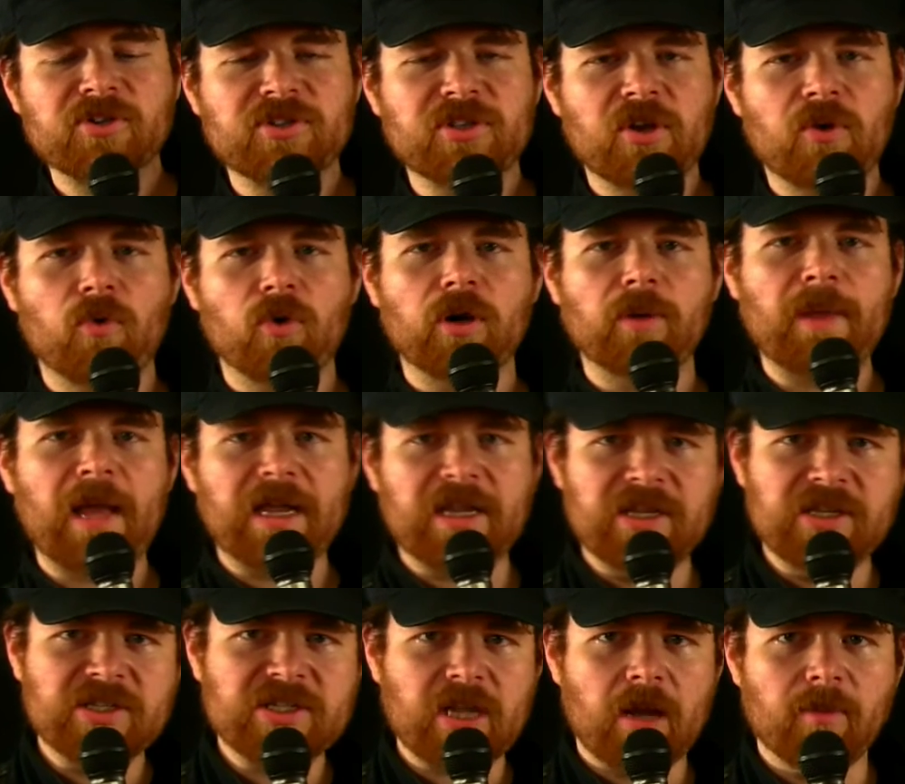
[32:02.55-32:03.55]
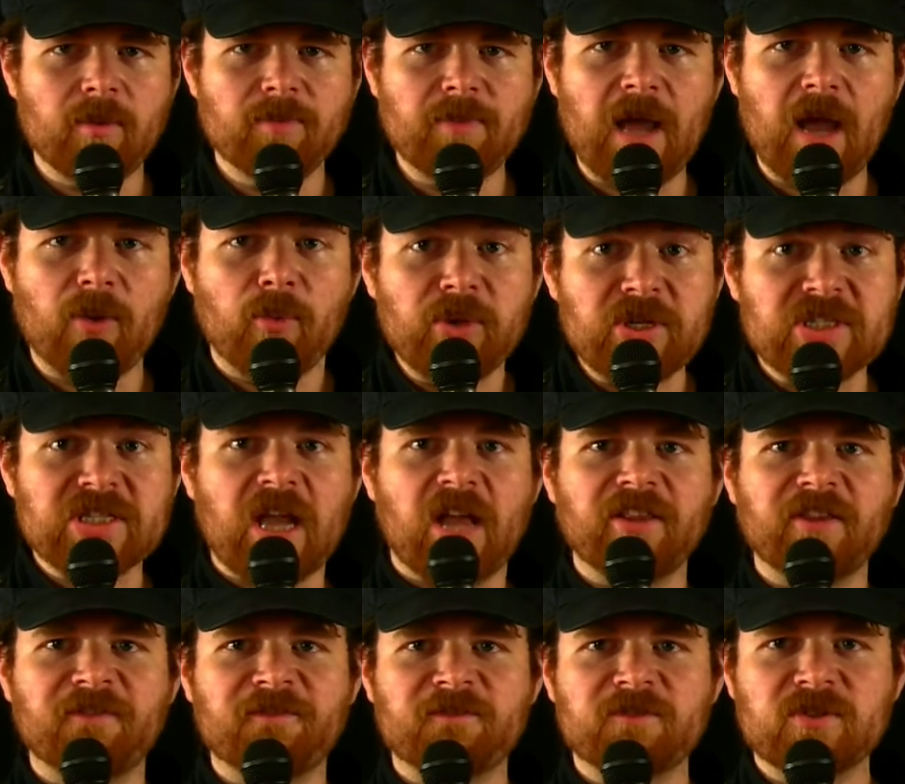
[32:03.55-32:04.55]
the quarterback. He's coming back. We
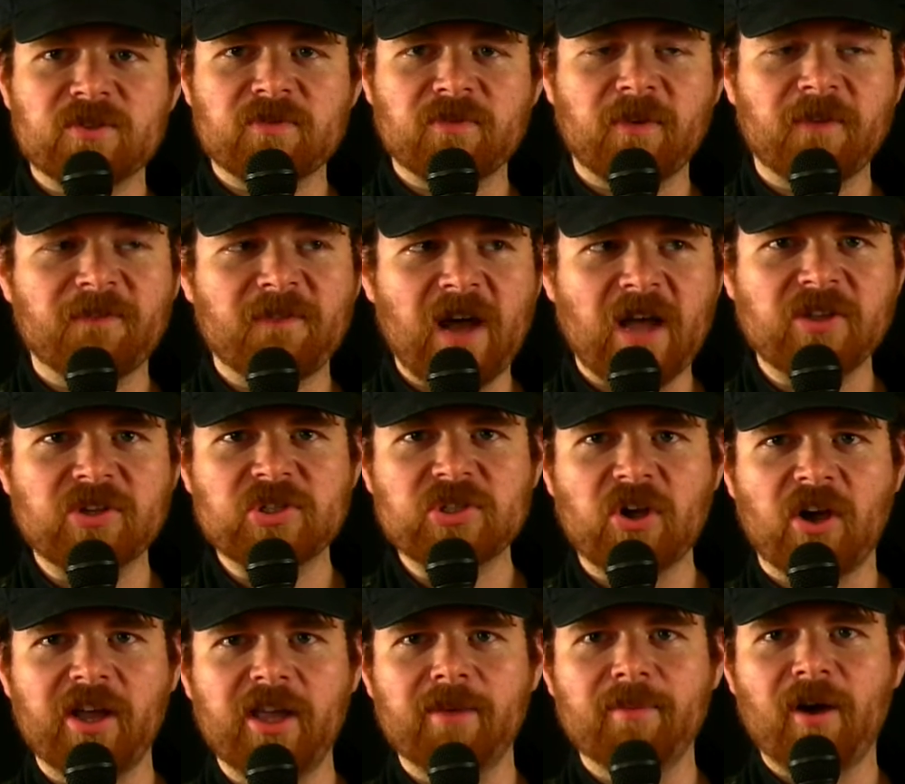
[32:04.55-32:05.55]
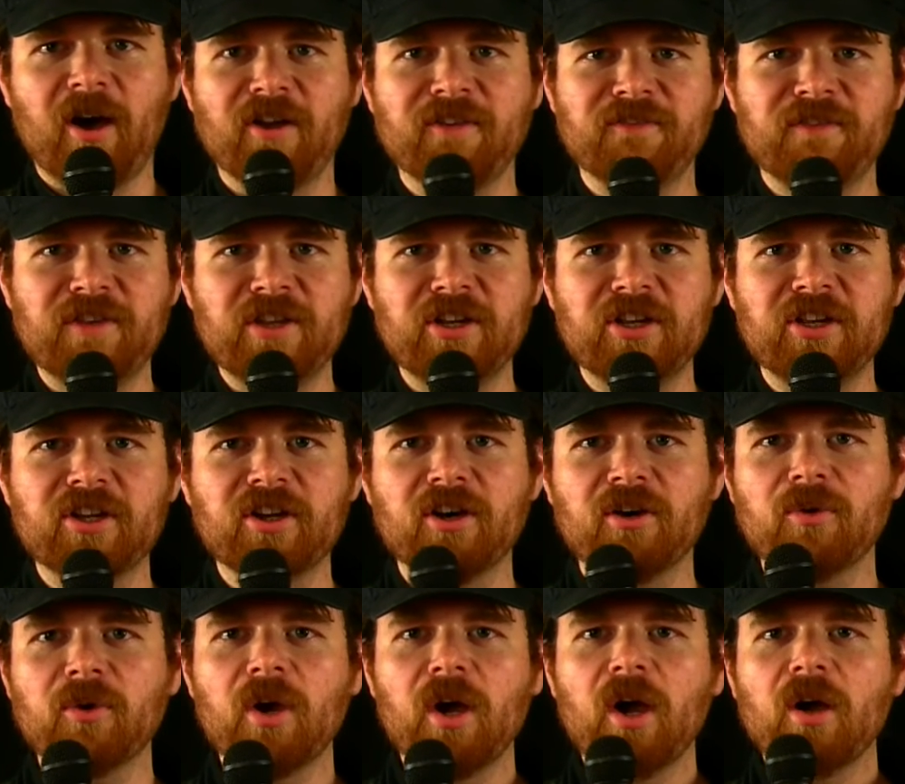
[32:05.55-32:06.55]
finally saw him on
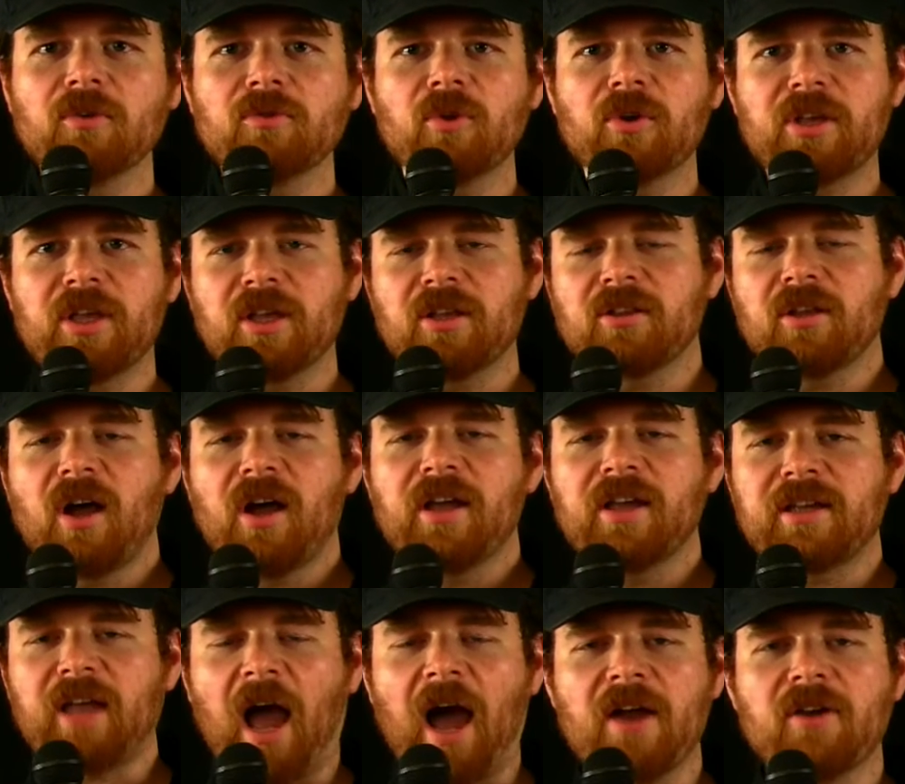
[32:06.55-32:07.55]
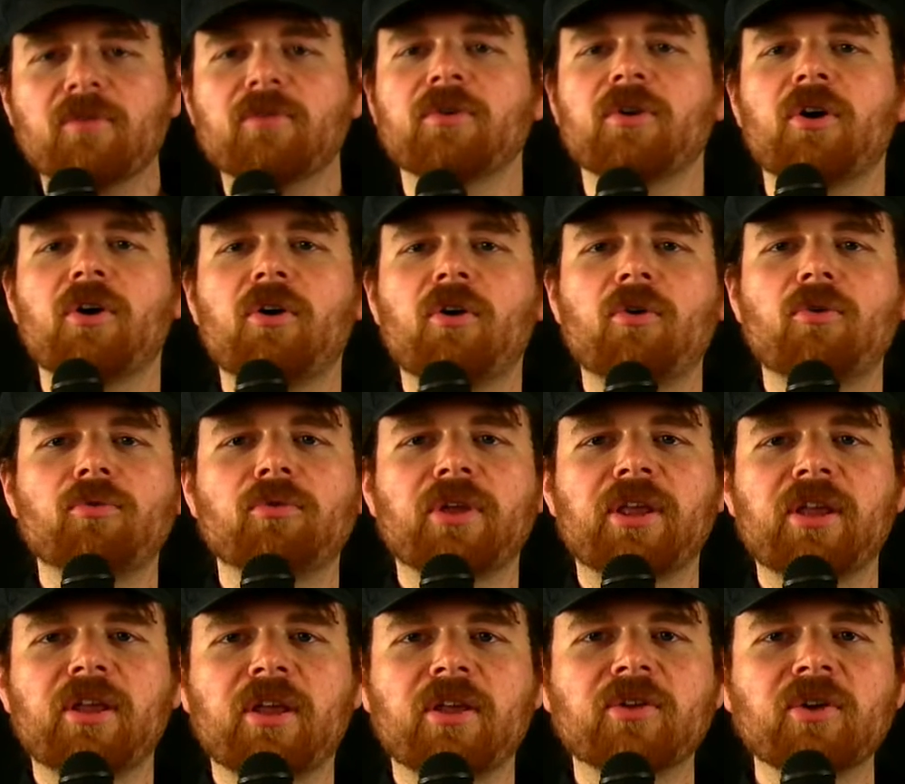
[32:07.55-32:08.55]
video looking like, I don't know,
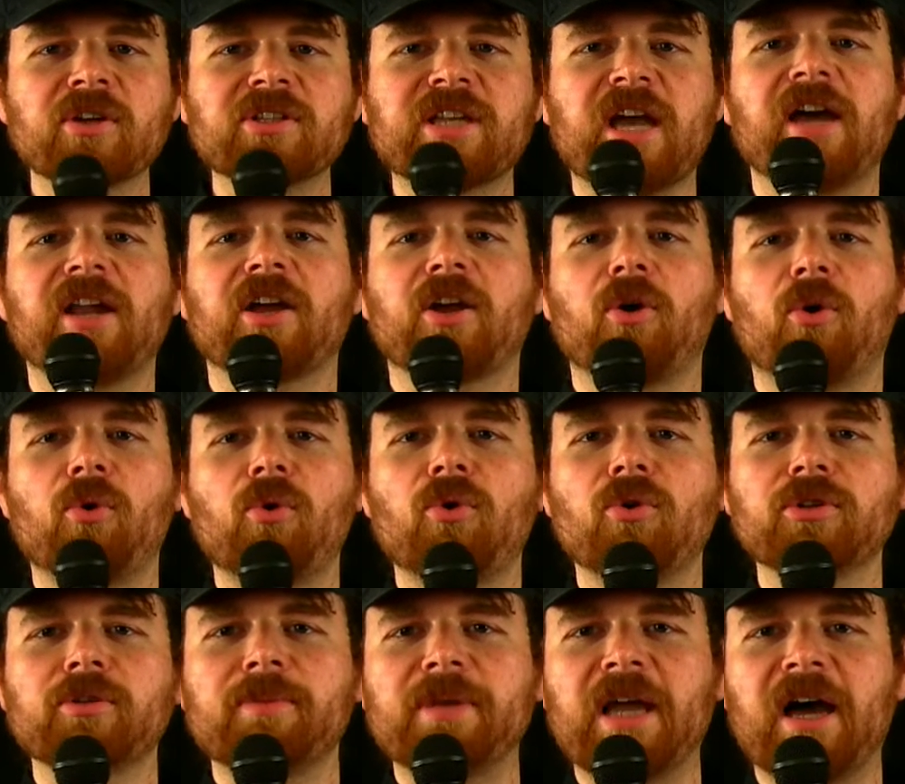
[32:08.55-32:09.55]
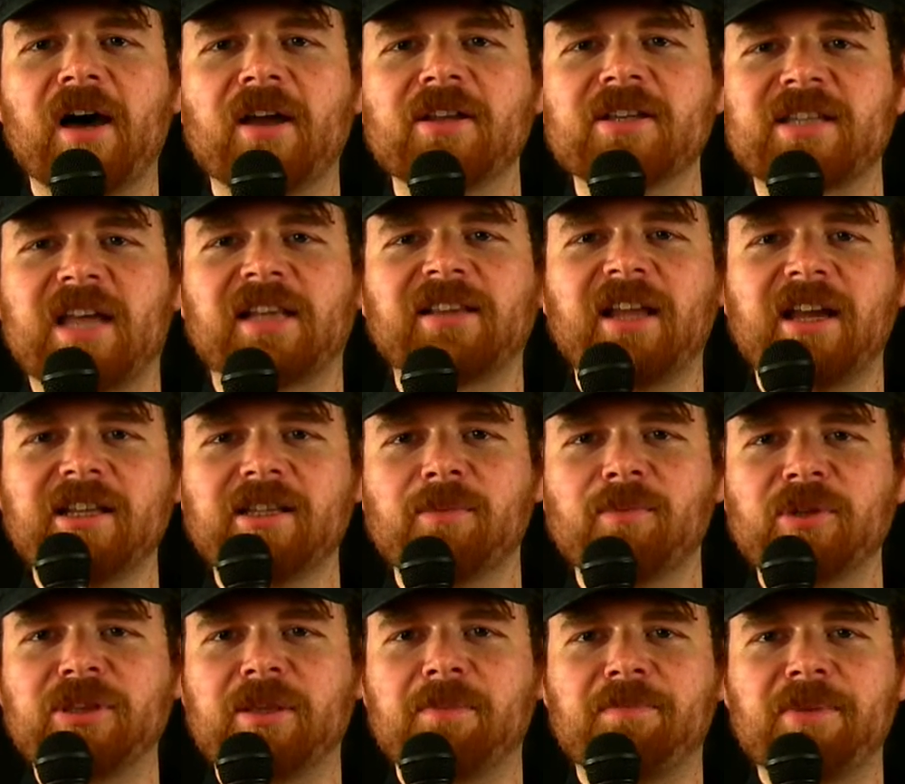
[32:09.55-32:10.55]
he looked kind of cool, to be honest. I liked him
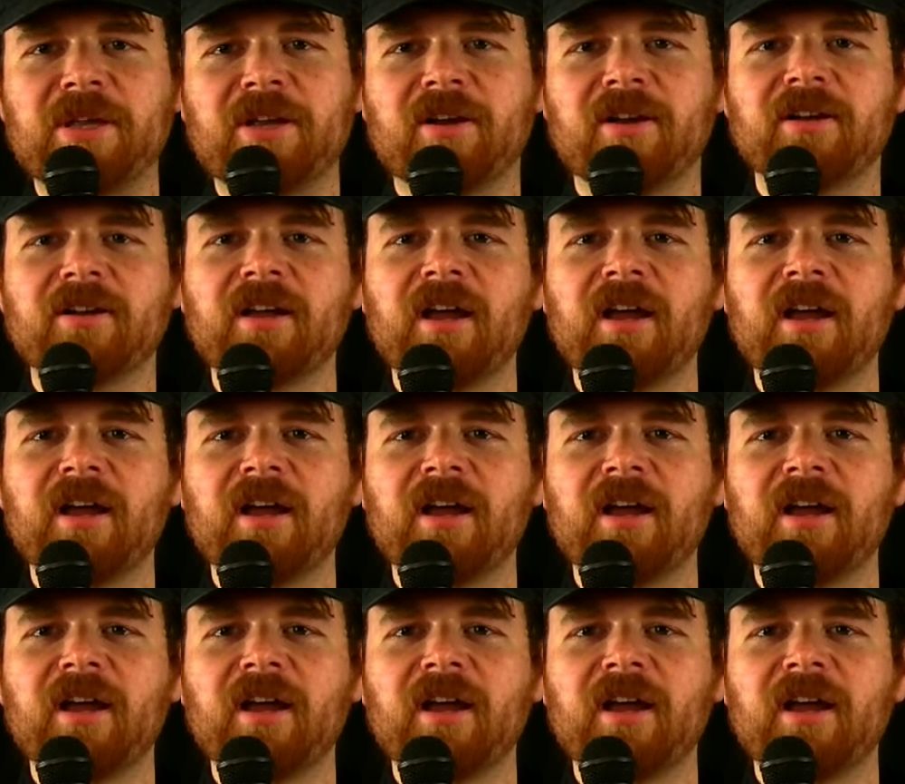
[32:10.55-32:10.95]
with the beard